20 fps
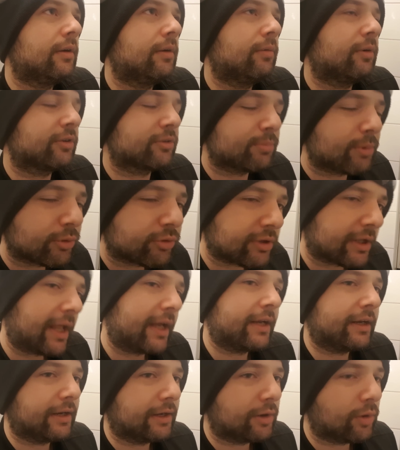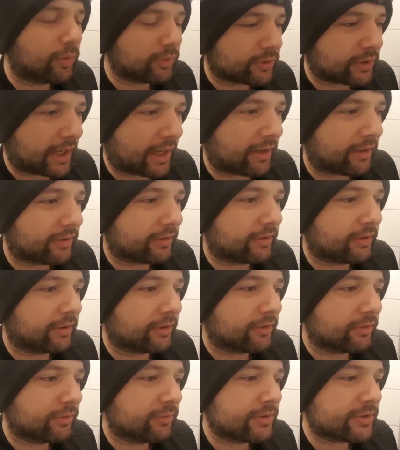what's most likely going to end in a
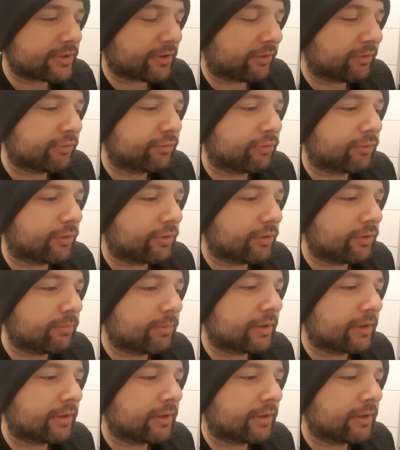good result for you.